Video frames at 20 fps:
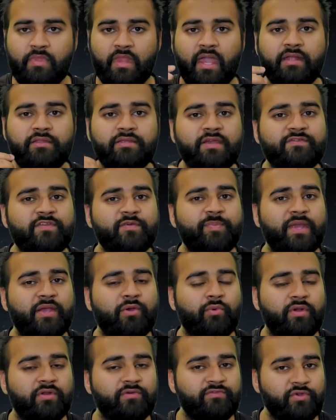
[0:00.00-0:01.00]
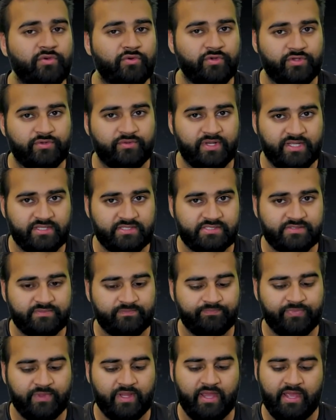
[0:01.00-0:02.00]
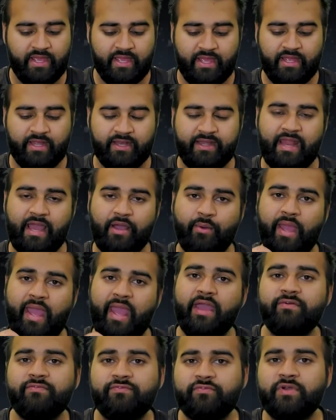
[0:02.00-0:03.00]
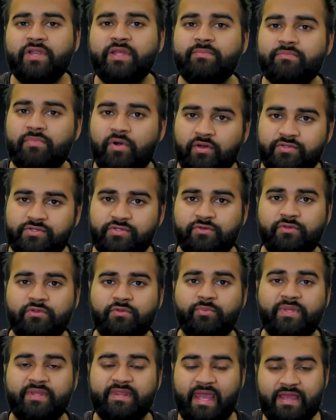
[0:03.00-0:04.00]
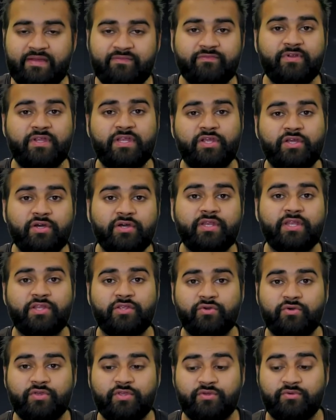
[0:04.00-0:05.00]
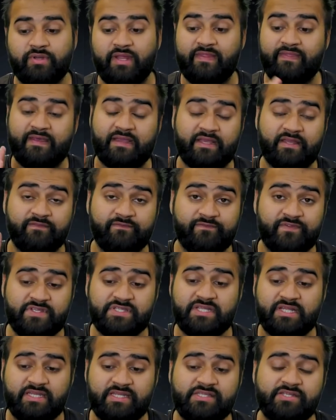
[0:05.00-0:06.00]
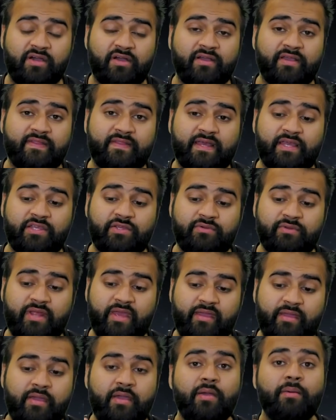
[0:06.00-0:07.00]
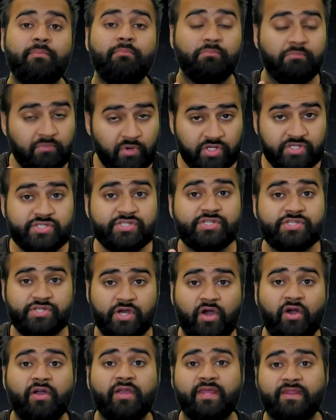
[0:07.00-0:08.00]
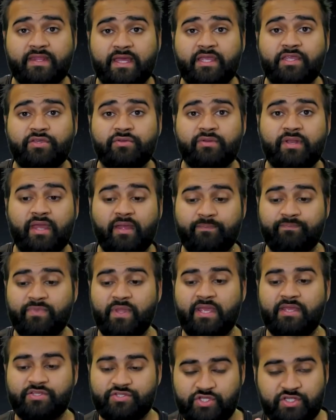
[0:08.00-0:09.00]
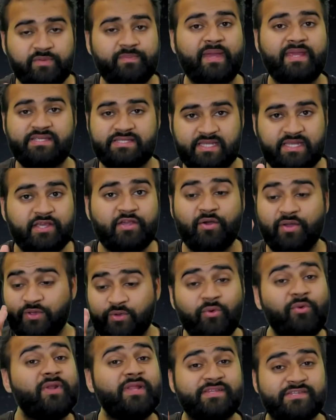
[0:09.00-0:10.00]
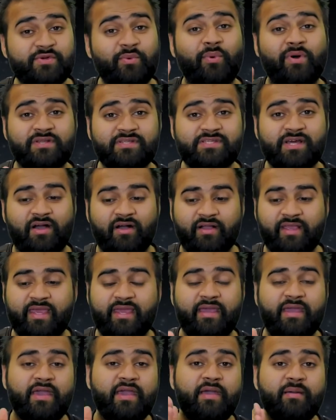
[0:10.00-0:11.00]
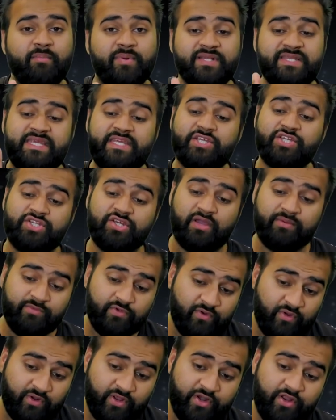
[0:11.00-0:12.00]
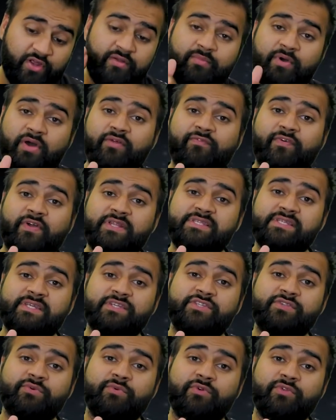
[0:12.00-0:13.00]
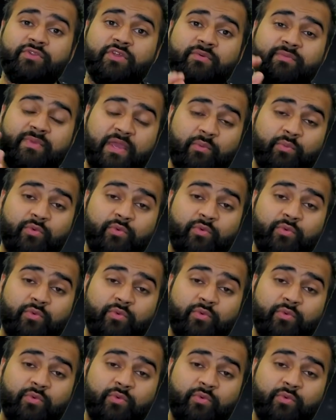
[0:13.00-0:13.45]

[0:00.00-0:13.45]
and you have to pick one of your units. Now, every model with every gun in your unit that can physically target that unit must target that unit. So you're basically going all into one target, but each time you roll an unmodified 6 to wound them, it